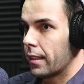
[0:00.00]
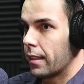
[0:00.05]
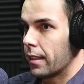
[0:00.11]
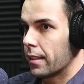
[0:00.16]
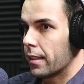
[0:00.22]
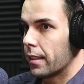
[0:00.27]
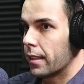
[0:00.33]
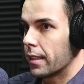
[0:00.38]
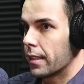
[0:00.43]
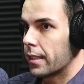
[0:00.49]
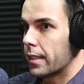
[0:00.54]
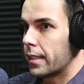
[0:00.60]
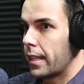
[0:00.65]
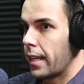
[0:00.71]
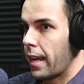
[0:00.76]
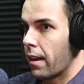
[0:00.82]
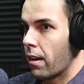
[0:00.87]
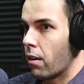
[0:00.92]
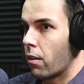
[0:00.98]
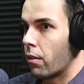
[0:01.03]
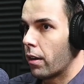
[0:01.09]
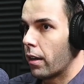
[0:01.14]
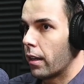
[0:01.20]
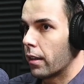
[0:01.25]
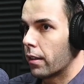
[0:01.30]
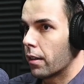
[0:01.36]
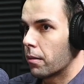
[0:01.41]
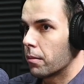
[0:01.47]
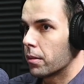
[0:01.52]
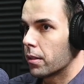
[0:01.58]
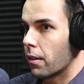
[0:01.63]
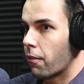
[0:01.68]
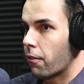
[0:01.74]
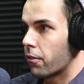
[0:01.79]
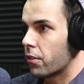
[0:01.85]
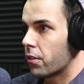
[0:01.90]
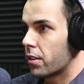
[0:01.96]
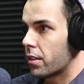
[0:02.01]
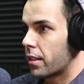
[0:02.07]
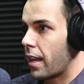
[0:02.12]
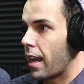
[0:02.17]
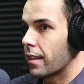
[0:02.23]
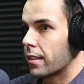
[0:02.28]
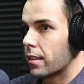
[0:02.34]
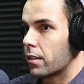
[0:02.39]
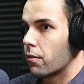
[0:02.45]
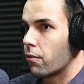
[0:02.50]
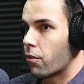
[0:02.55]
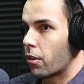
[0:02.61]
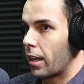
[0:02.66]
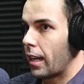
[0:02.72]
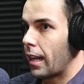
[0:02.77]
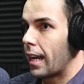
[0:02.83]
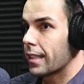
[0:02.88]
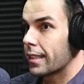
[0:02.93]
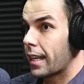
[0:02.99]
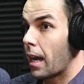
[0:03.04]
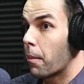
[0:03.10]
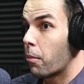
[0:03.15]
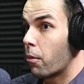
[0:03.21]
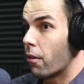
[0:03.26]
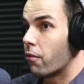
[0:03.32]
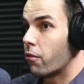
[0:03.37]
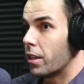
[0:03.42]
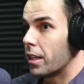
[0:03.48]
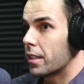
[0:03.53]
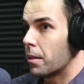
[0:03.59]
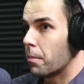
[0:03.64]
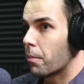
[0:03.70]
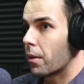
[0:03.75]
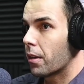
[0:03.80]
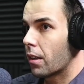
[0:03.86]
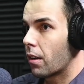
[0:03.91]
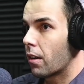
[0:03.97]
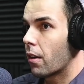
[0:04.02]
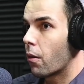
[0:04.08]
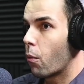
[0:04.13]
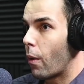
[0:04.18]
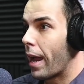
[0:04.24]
the sale in terms of stats for the last couple of weeks in particular,